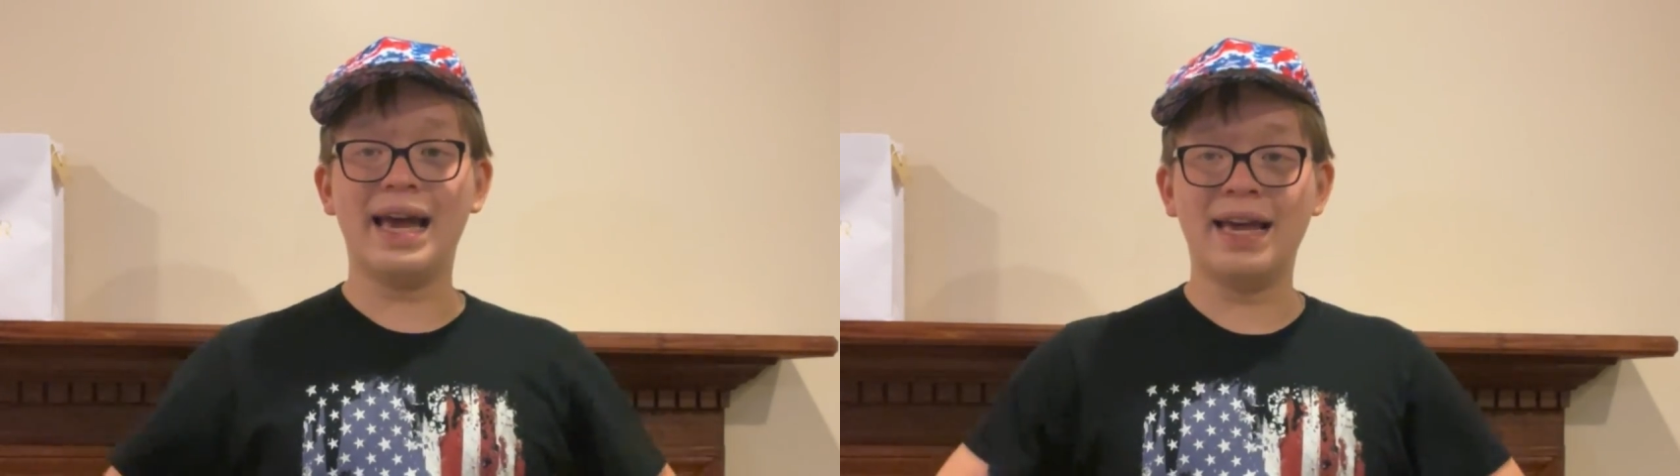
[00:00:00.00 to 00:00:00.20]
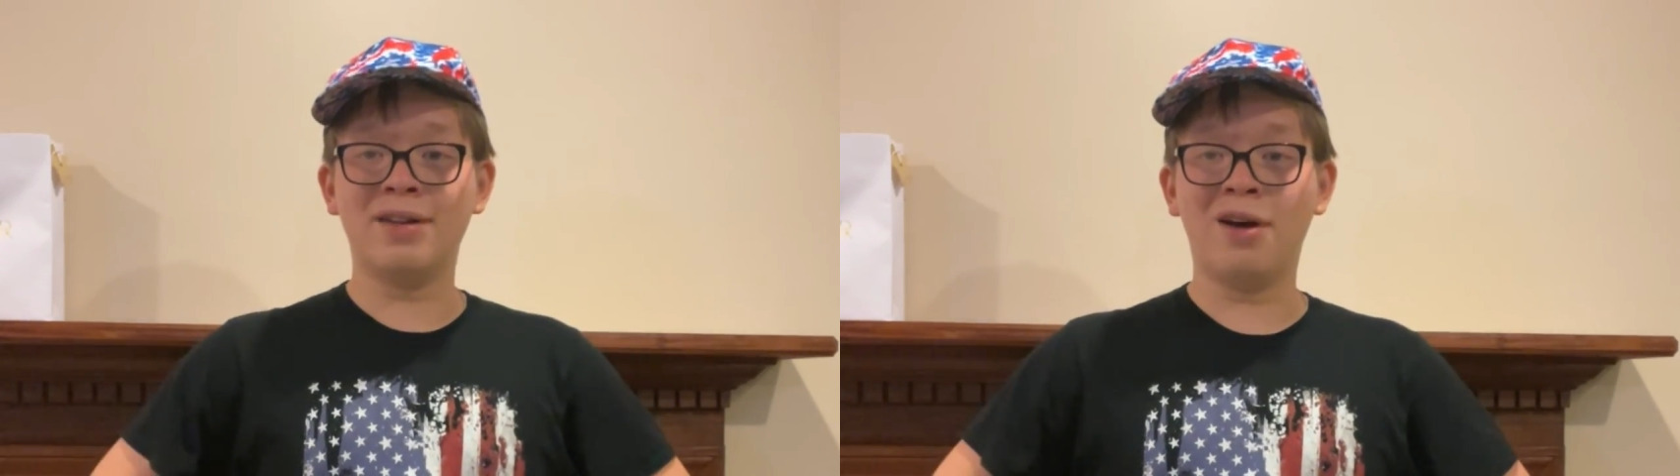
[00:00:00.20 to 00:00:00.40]

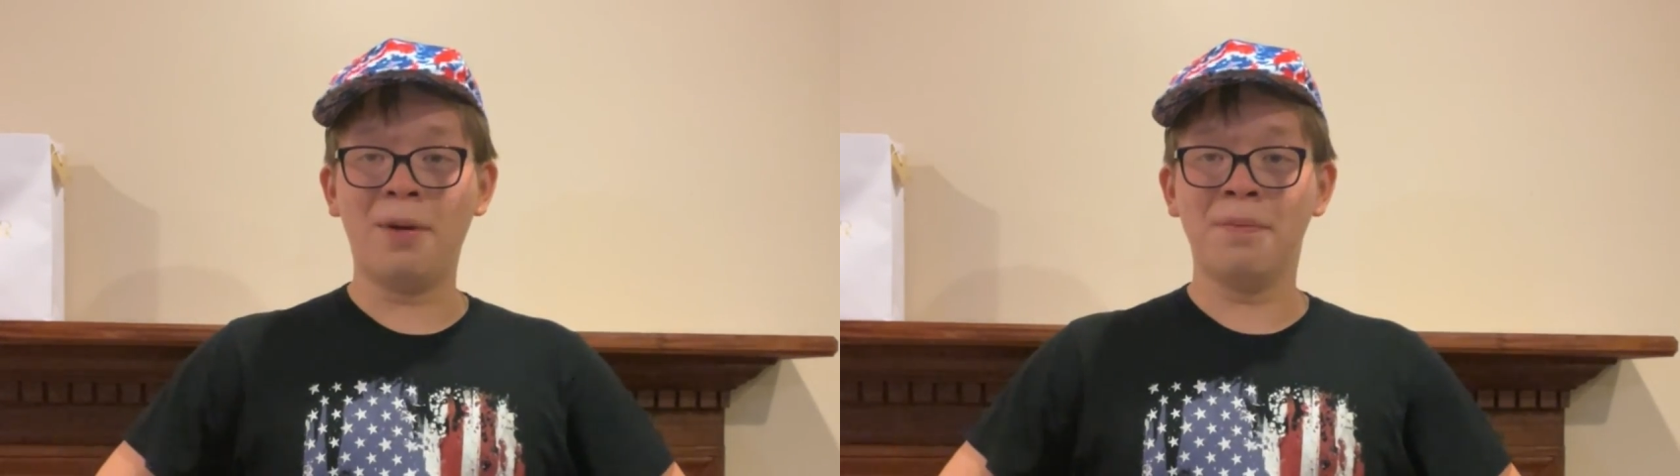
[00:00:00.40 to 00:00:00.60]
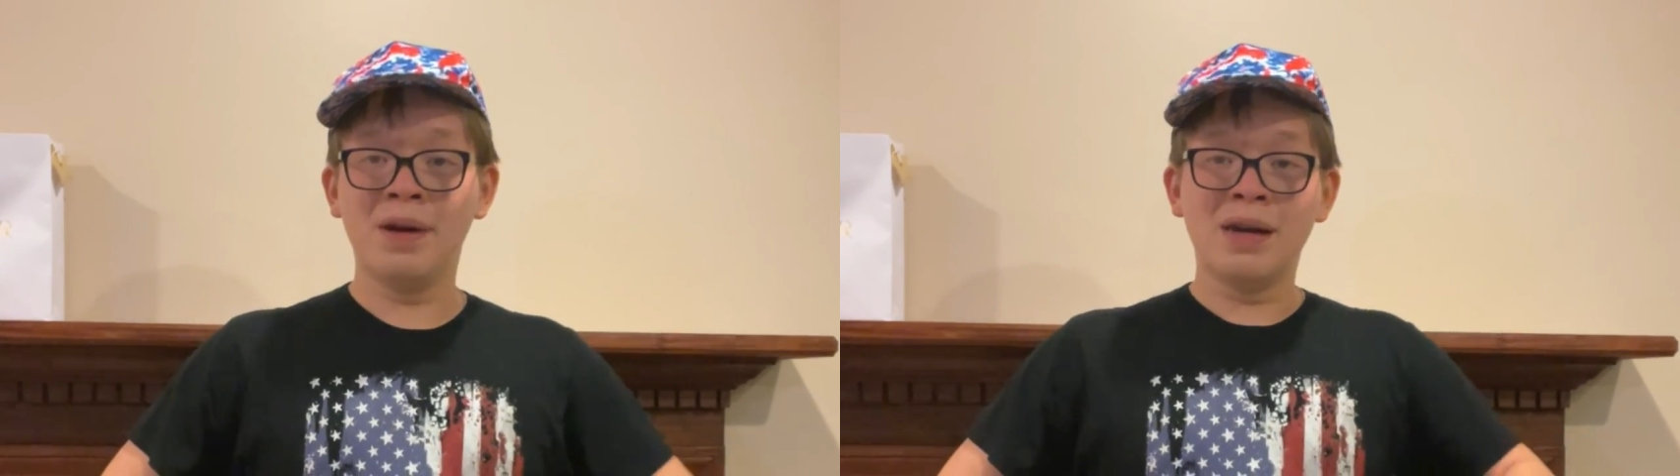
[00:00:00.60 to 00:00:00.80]
and
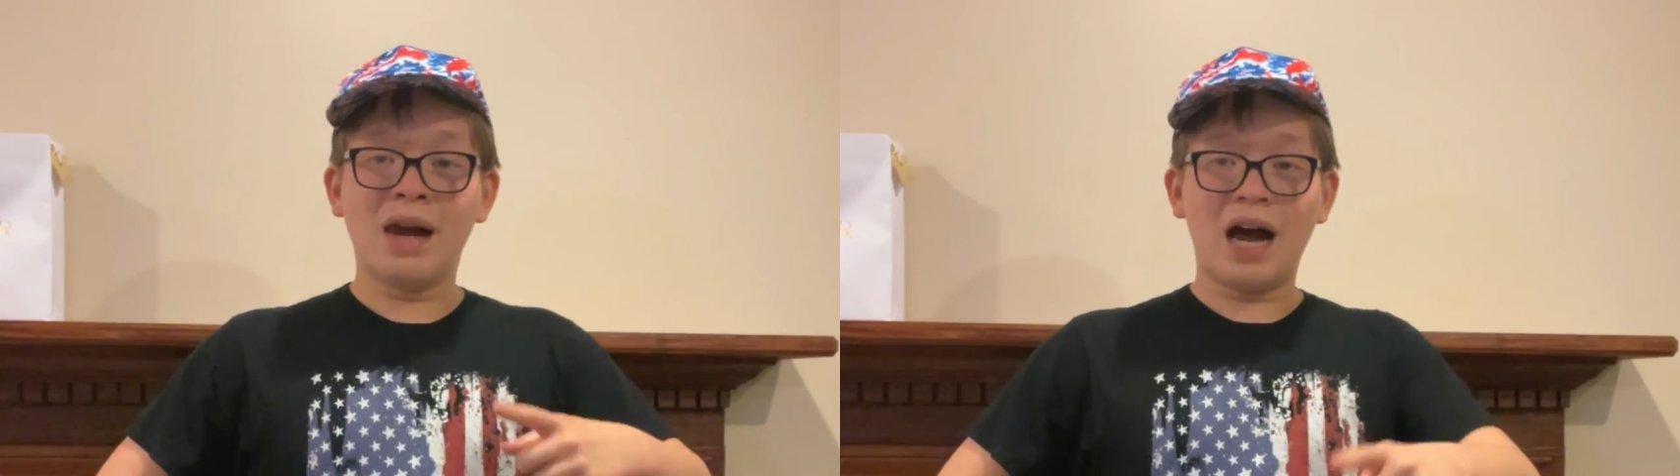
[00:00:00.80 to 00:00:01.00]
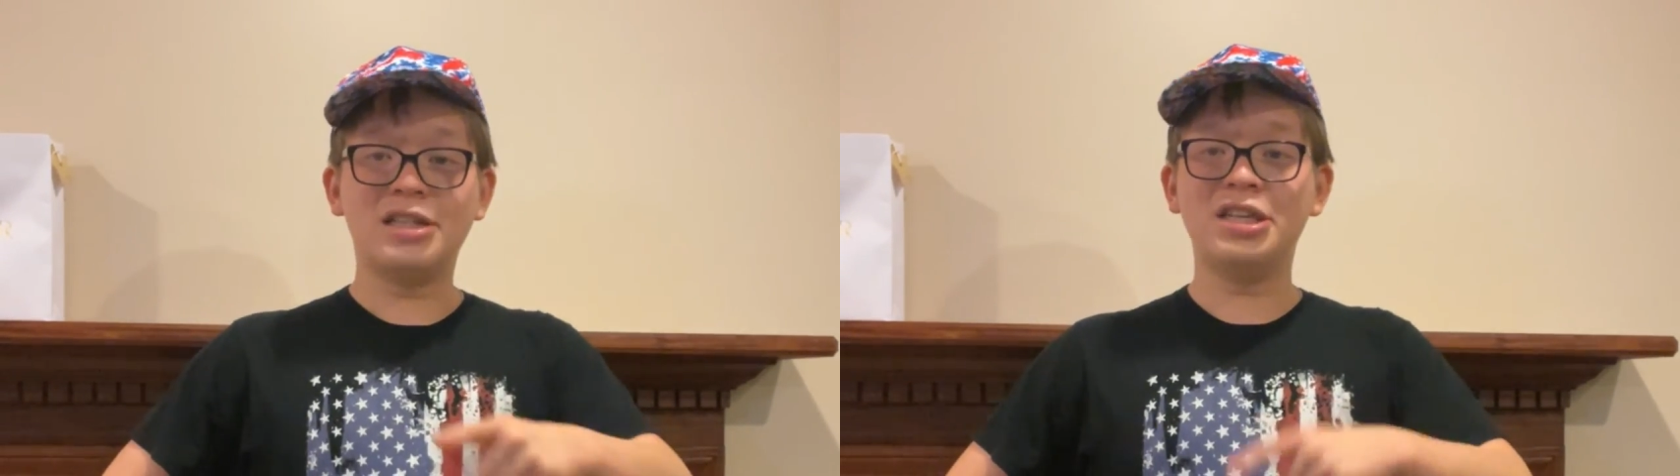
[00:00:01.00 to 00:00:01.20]

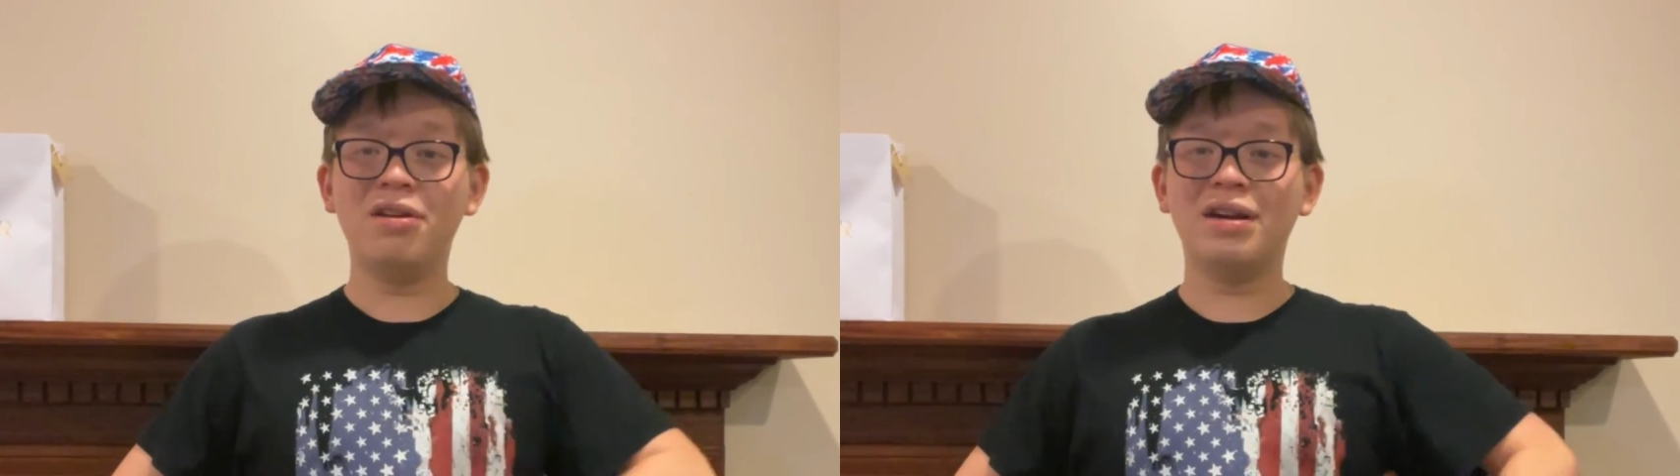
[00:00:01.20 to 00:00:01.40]
I'll see you